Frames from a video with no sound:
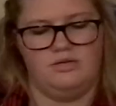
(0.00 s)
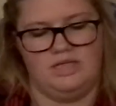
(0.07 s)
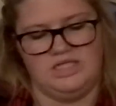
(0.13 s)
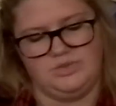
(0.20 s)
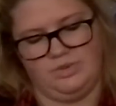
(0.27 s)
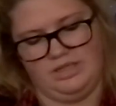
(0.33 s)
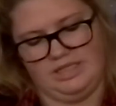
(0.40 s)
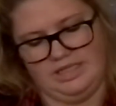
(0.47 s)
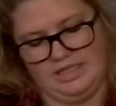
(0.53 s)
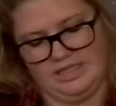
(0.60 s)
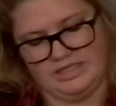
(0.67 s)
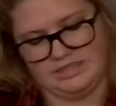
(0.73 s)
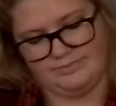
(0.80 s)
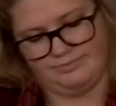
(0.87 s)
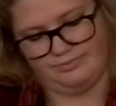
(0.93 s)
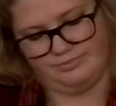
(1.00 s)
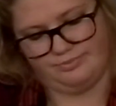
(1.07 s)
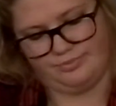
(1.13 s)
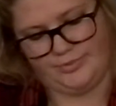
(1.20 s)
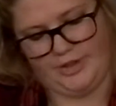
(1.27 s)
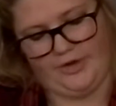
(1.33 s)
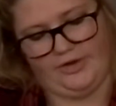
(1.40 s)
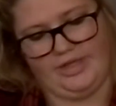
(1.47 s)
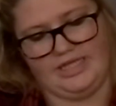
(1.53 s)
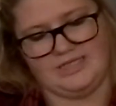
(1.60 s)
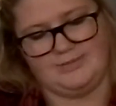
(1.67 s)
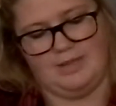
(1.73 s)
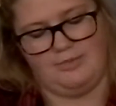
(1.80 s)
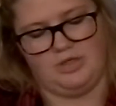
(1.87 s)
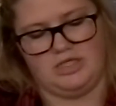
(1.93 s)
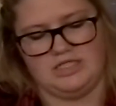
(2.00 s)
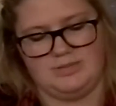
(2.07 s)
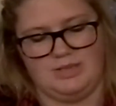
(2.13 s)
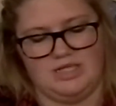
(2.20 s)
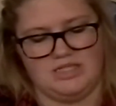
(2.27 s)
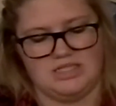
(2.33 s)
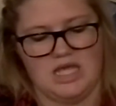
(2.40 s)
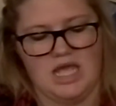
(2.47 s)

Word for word: This one is Curious by Britney Spears.